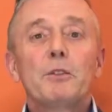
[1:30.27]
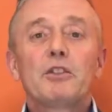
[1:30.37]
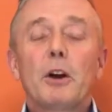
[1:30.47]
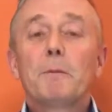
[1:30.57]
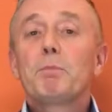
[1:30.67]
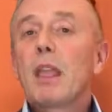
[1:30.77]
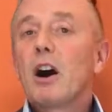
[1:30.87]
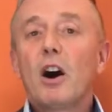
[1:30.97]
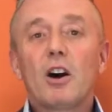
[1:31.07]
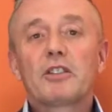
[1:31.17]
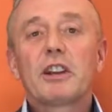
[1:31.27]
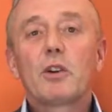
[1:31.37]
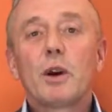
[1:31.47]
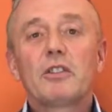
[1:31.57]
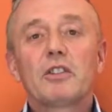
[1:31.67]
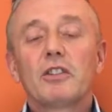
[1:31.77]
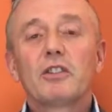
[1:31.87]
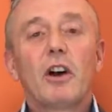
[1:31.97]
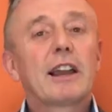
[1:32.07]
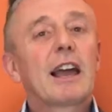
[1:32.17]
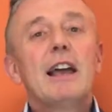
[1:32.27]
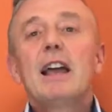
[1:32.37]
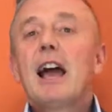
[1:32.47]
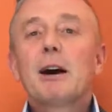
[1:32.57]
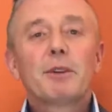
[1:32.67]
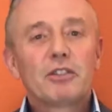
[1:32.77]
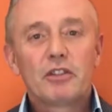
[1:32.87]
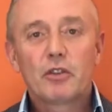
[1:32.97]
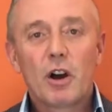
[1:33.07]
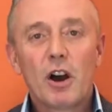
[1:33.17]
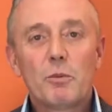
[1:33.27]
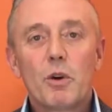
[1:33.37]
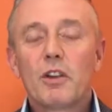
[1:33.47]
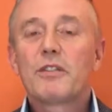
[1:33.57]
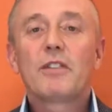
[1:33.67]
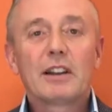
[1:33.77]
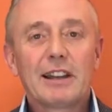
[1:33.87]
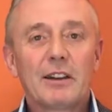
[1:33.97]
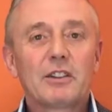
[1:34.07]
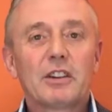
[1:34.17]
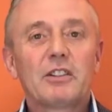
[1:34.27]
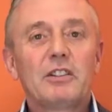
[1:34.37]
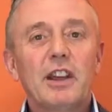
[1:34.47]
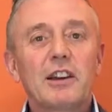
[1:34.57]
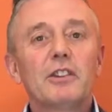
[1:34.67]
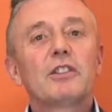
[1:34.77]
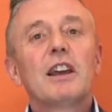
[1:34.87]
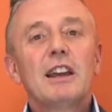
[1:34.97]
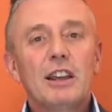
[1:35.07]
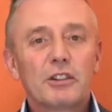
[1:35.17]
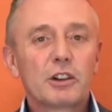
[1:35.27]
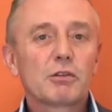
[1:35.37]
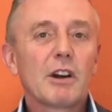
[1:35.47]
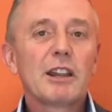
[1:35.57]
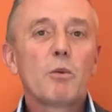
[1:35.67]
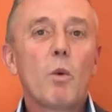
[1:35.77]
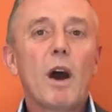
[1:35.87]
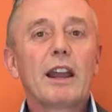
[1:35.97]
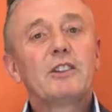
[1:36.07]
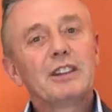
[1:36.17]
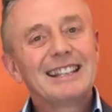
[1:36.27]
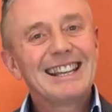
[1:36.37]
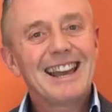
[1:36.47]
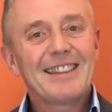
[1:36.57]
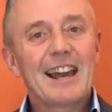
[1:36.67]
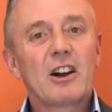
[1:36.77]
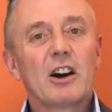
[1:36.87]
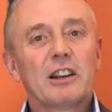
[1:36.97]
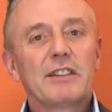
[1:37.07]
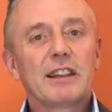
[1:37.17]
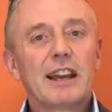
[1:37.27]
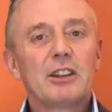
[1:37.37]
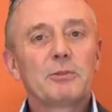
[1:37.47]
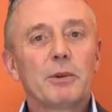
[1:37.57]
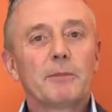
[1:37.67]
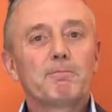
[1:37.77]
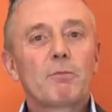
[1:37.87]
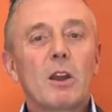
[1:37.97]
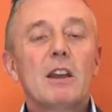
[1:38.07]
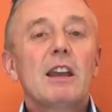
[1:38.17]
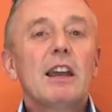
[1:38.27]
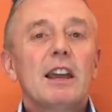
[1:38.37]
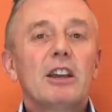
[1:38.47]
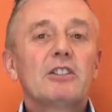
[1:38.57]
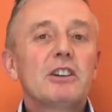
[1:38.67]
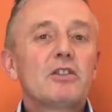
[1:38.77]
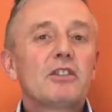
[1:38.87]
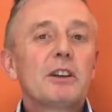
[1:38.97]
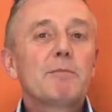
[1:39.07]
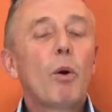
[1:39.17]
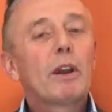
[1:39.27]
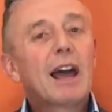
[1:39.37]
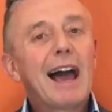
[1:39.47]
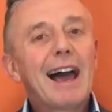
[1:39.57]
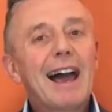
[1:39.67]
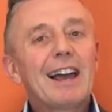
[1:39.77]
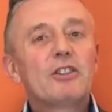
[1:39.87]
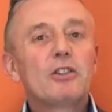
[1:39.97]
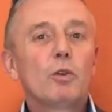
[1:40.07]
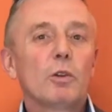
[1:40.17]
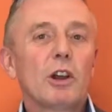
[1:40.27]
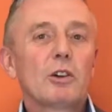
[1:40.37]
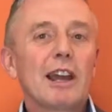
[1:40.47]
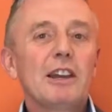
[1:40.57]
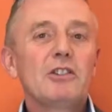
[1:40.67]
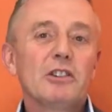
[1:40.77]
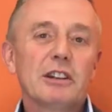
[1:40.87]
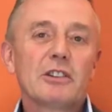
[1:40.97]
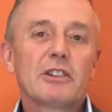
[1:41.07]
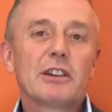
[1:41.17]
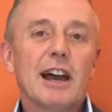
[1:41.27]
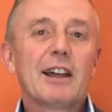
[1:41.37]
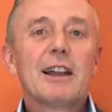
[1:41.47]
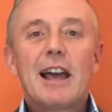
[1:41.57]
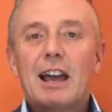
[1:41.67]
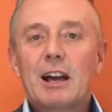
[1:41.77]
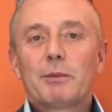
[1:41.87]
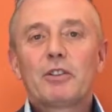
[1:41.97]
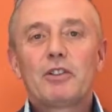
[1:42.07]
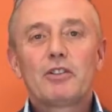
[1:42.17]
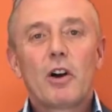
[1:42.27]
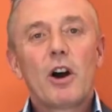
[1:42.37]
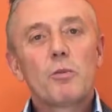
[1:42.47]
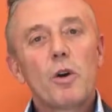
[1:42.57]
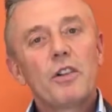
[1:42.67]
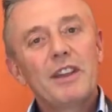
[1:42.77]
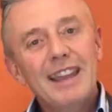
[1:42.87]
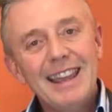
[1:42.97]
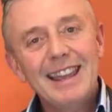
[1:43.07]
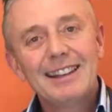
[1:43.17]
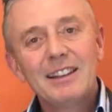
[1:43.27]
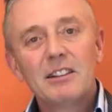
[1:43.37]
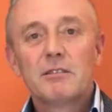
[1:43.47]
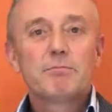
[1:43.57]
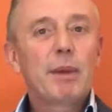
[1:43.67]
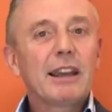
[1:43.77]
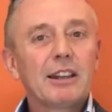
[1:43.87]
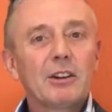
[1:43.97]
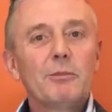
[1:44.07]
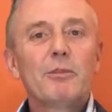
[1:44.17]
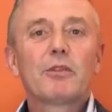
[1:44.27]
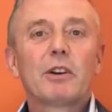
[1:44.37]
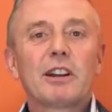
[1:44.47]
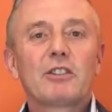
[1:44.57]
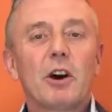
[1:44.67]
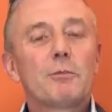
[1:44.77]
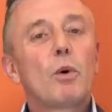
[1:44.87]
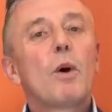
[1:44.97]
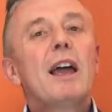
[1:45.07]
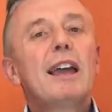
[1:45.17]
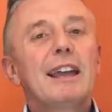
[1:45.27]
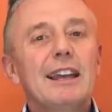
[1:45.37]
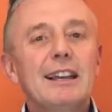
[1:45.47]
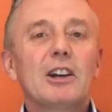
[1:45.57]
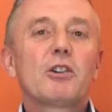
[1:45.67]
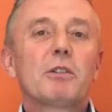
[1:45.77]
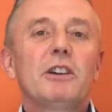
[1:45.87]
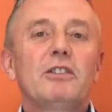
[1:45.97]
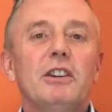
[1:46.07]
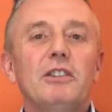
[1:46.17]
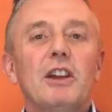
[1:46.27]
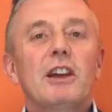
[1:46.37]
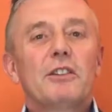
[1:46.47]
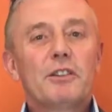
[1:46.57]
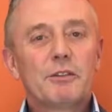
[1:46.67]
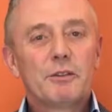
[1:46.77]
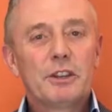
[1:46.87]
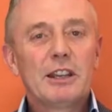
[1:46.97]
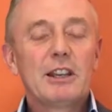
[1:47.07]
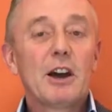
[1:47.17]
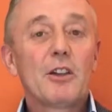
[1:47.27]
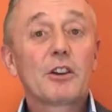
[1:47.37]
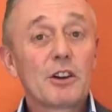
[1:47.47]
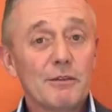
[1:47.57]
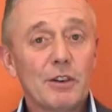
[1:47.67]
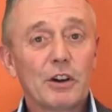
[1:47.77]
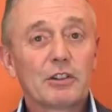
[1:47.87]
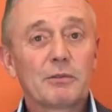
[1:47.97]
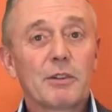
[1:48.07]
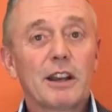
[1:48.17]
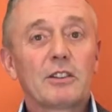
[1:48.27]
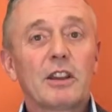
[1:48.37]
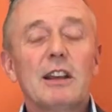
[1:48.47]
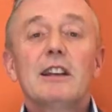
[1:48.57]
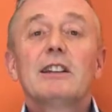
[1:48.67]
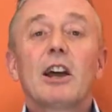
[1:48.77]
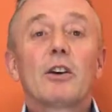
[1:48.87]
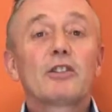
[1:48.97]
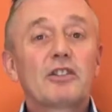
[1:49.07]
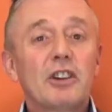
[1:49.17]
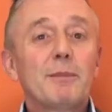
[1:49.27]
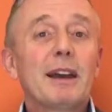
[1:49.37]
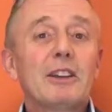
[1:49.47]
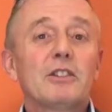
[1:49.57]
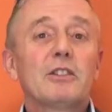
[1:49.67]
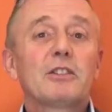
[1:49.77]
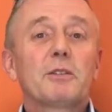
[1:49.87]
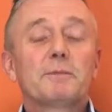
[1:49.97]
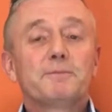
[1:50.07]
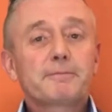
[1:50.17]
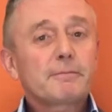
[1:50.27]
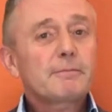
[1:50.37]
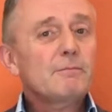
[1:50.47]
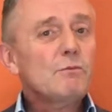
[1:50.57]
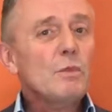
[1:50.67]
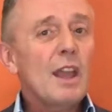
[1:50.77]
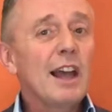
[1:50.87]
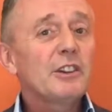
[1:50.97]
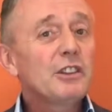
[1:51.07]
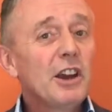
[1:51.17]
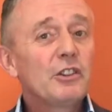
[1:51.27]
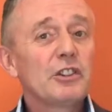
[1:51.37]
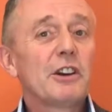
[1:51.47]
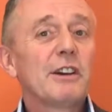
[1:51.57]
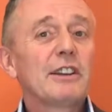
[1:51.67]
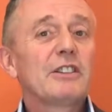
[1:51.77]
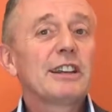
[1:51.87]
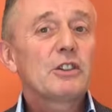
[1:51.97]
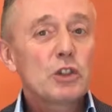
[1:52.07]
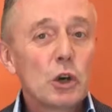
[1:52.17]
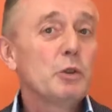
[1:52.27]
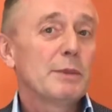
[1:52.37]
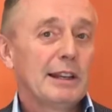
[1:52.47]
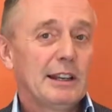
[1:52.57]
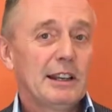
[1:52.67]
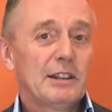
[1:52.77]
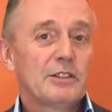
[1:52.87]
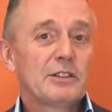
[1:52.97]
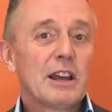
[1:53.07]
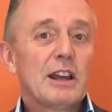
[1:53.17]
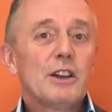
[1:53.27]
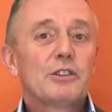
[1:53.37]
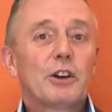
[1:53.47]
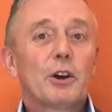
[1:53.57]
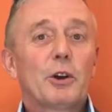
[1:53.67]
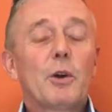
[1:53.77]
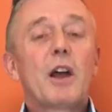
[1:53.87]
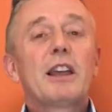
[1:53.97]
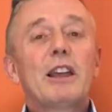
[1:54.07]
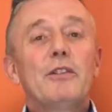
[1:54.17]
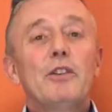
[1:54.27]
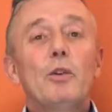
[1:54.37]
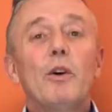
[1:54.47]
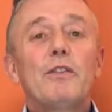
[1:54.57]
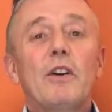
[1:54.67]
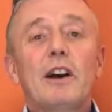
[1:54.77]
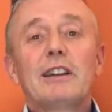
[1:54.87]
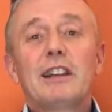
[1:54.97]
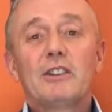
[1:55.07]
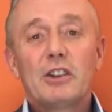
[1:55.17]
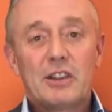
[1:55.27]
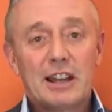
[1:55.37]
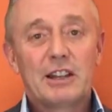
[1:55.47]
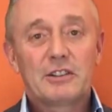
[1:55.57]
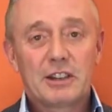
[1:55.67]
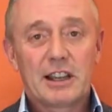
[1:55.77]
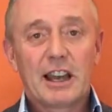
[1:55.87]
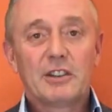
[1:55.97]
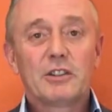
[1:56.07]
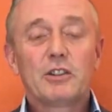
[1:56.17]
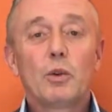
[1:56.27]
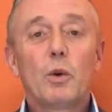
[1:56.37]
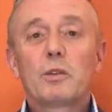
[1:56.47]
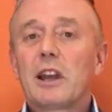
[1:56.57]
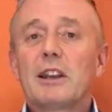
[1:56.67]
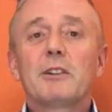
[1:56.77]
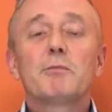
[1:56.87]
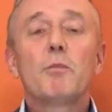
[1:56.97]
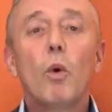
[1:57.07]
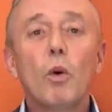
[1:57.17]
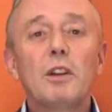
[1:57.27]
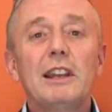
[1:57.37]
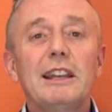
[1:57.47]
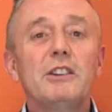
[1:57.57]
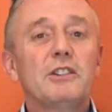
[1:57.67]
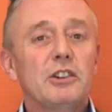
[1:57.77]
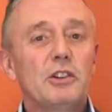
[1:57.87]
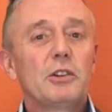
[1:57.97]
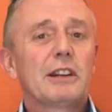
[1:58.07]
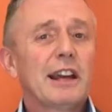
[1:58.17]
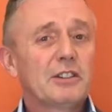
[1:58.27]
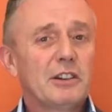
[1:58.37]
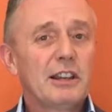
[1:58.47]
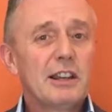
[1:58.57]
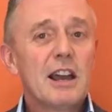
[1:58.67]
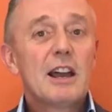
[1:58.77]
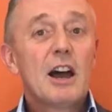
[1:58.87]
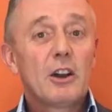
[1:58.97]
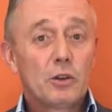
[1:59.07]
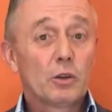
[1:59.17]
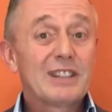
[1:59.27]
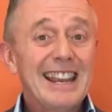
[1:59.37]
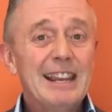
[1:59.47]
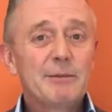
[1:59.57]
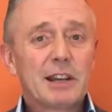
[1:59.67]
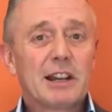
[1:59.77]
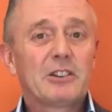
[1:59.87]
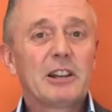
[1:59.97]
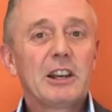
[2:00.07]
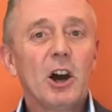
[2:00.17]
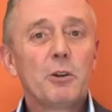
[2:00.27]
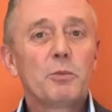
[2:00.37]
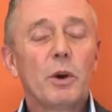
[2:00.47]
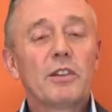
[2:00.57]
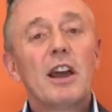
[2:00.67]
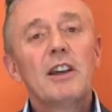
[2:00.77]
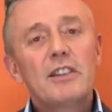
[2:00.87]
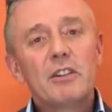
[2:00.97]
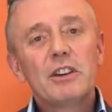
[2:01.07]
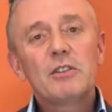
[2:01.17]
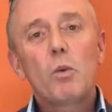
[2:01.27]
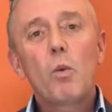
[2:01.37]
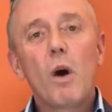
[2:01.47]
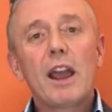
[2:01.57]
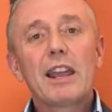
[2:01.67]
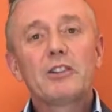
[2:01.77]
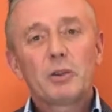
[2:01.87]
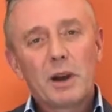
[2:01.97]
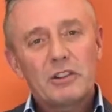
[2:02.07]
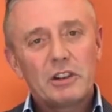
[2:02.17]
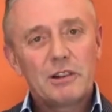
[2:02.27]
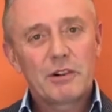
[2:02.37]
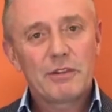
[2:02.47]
So asking questions like, how much is your home worth, find out in 60 seconds, is a great way to get that kind of engagement. Here's an interesting point add your location into that, how much is your home worth in Beckenham, for an example, increases the, the, uh, the conversion rates. Now, some agents actually are generating too many leads. So if you're finding that that is the case and you're getting more leads than you can actually, your team can actually cope with, there is a way to actually